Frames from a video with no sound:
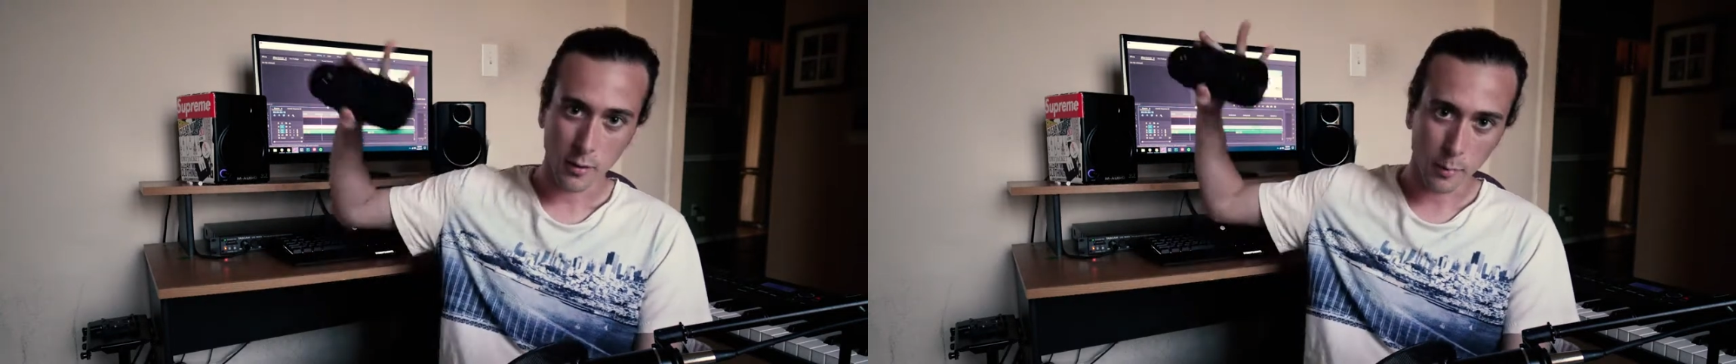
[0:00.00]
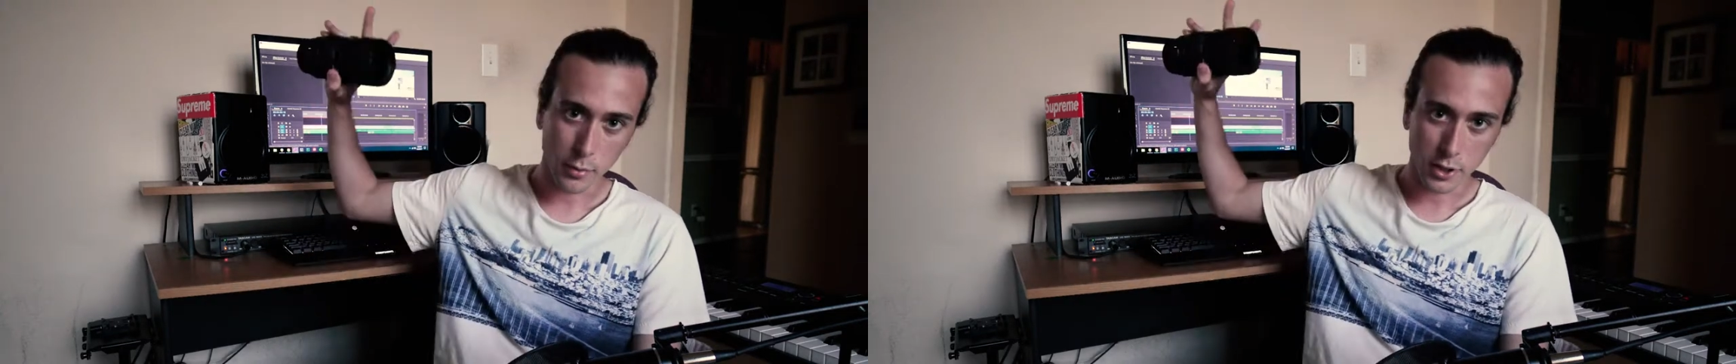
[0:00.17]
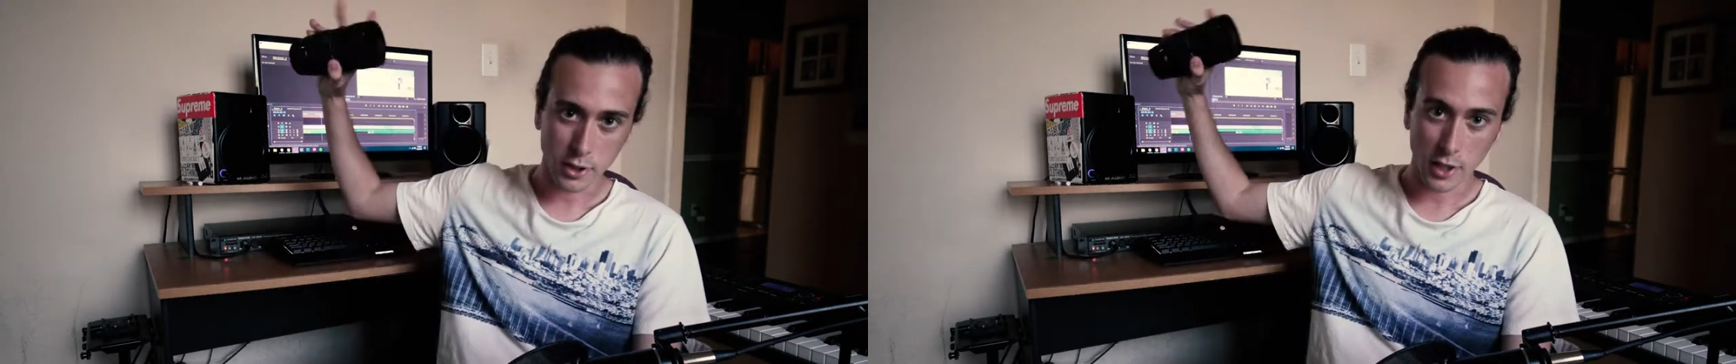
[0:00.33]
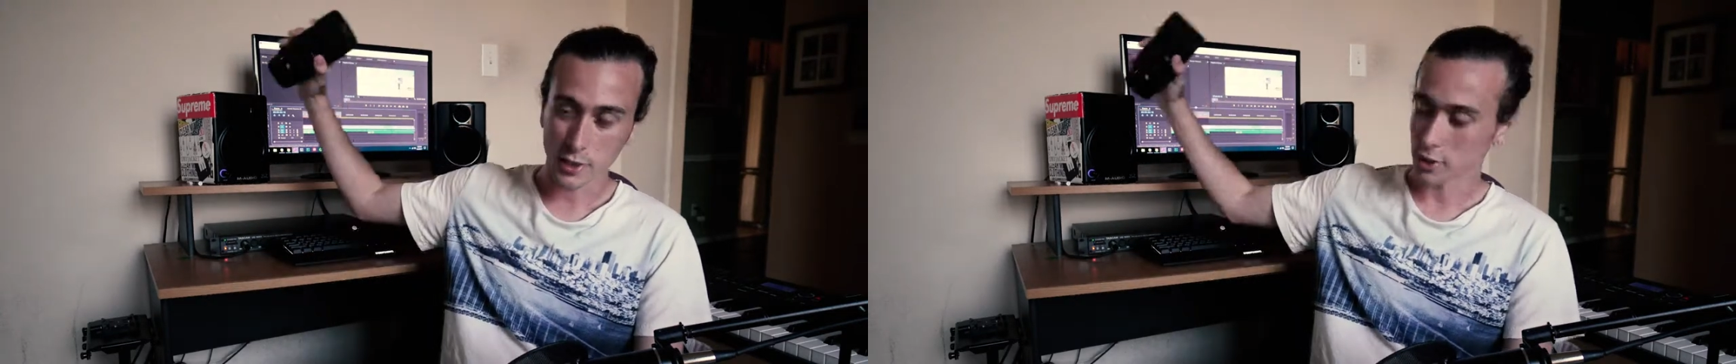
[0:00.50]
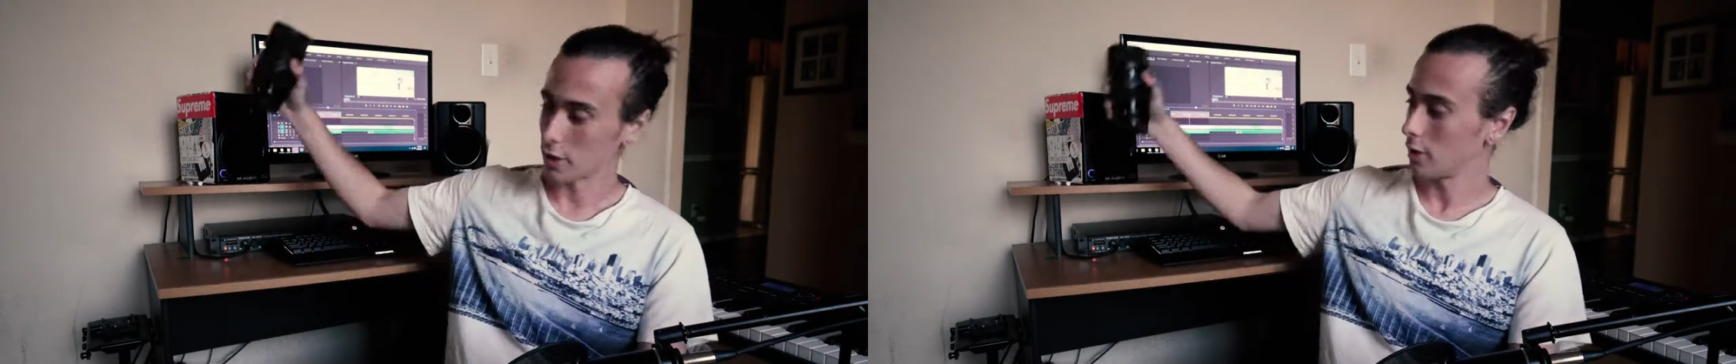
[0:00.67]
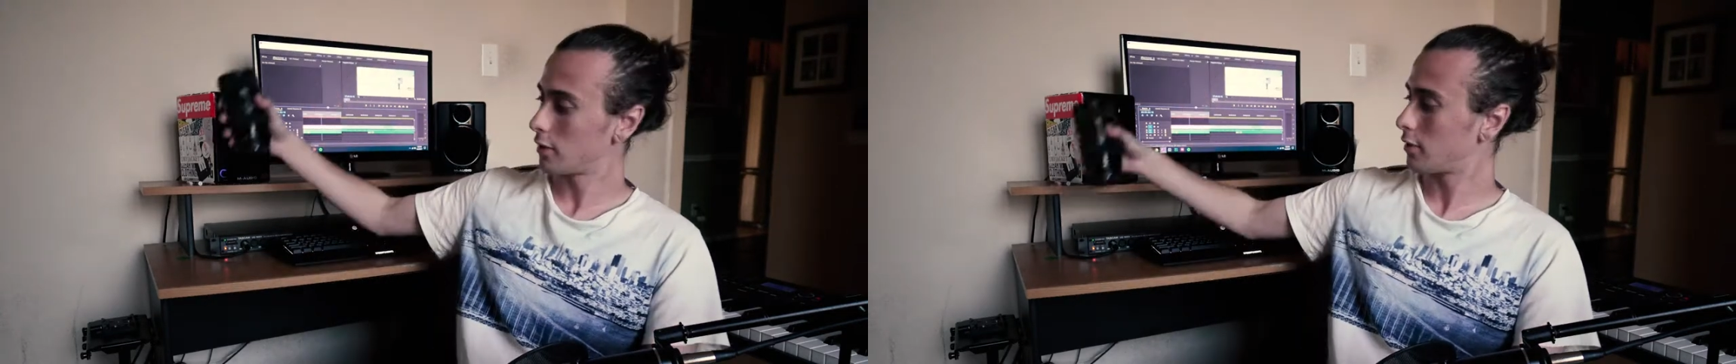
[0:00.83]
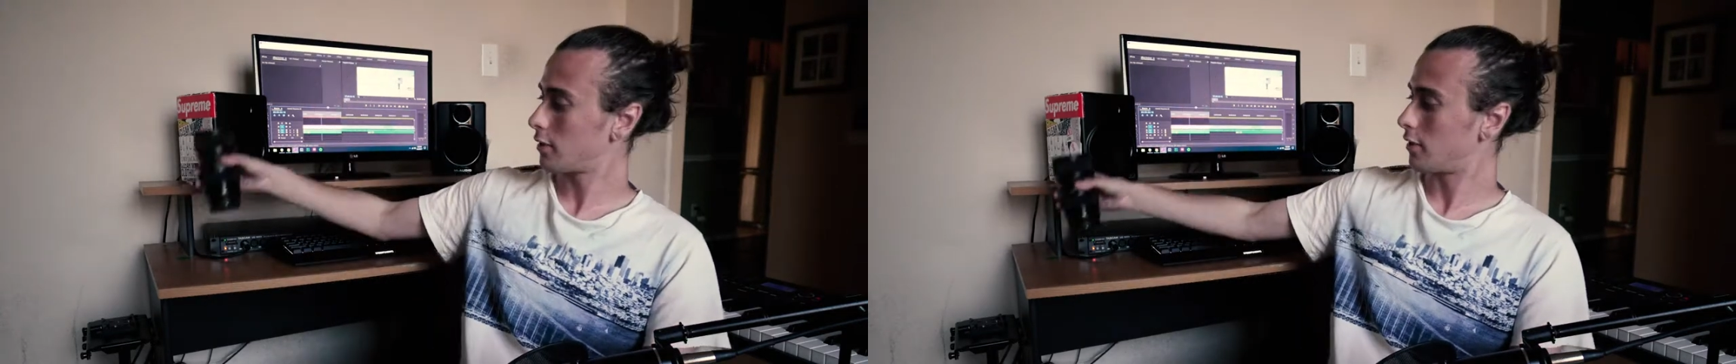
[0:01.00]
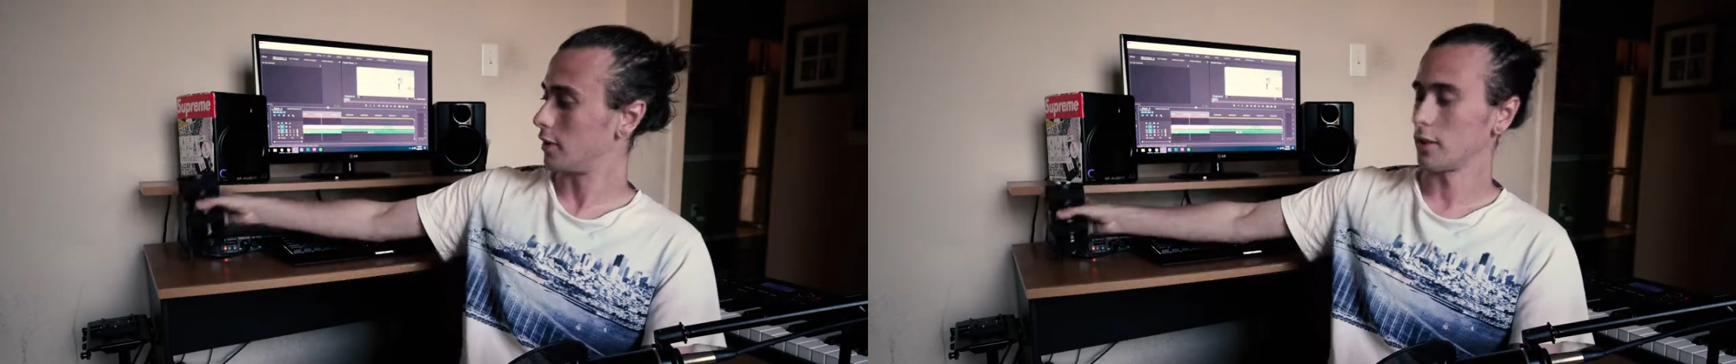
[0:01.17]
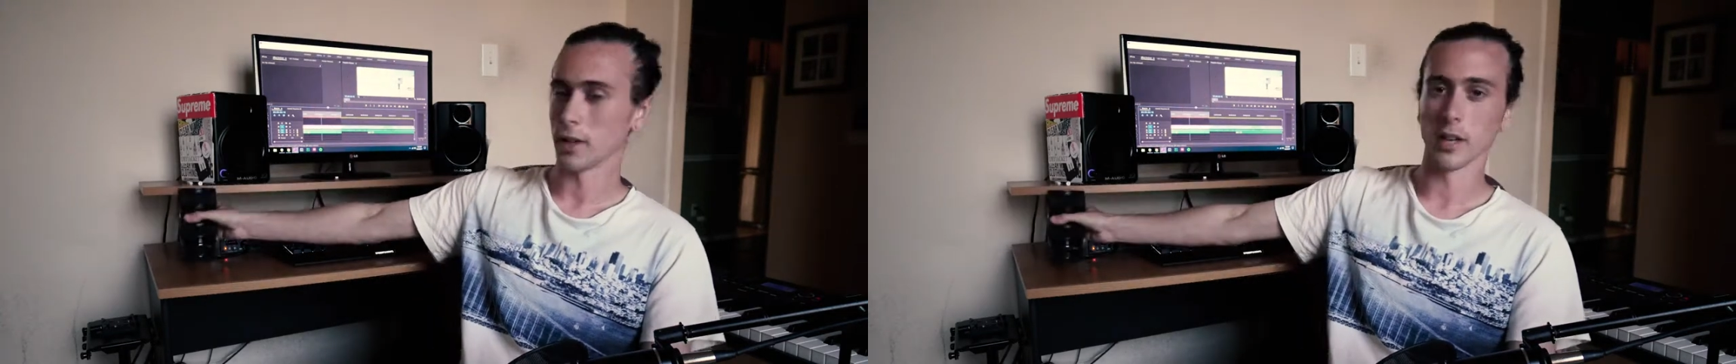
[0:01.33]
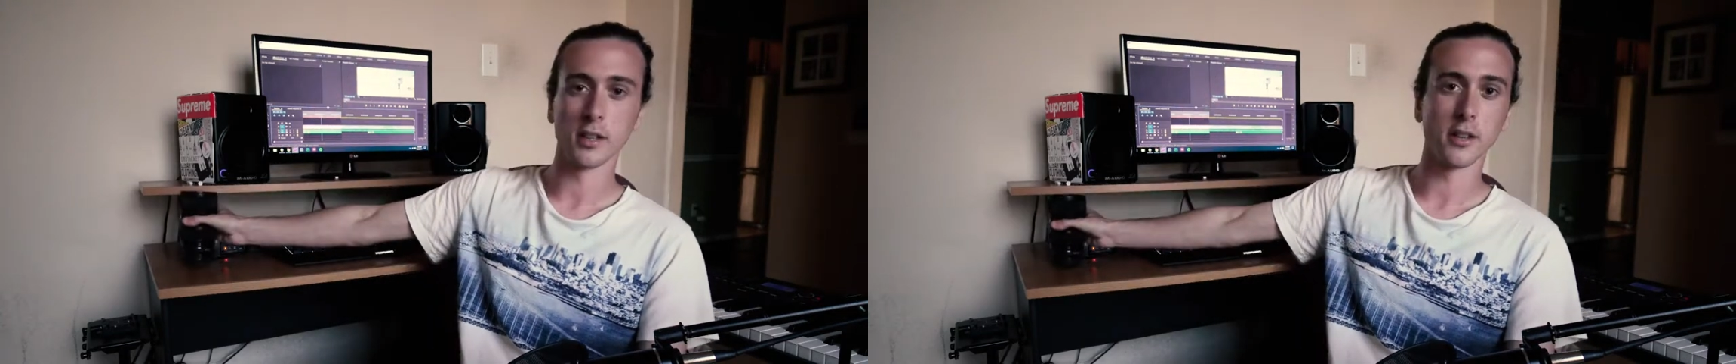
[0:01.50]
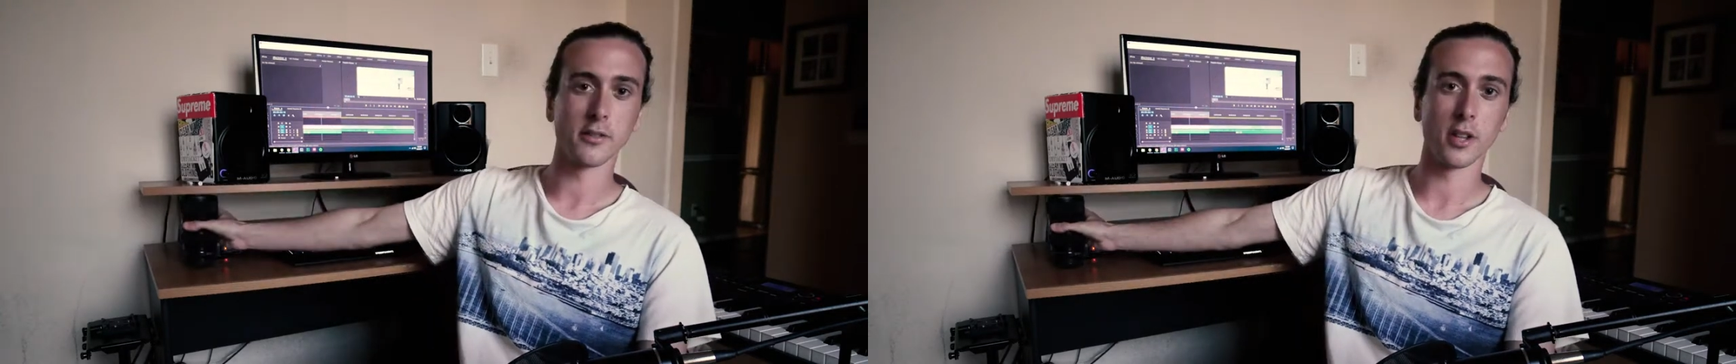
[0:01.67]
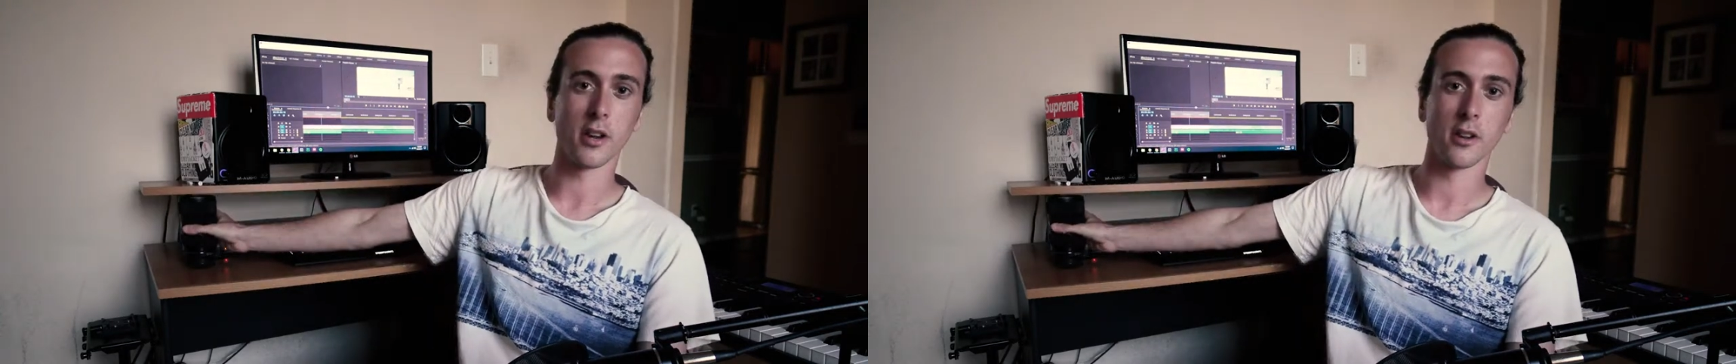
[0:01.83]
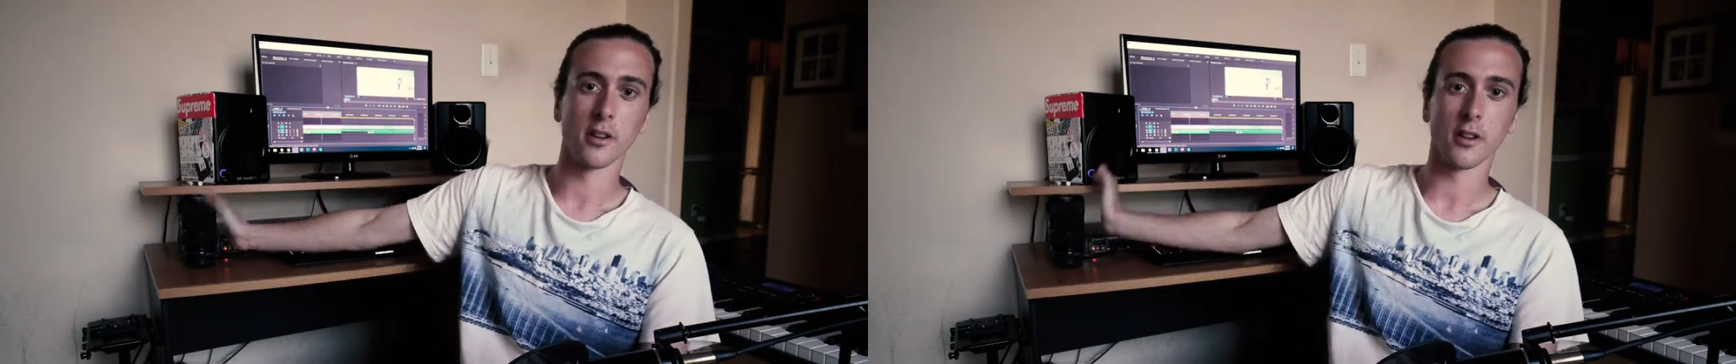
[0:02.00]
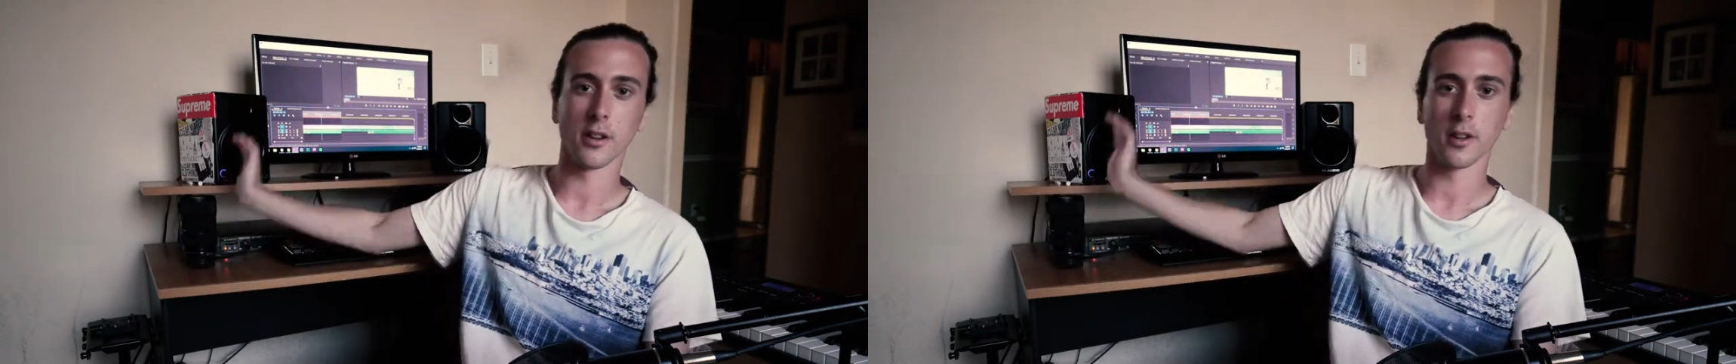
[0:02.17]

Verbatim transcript: Appreciate y'all. I love y'all.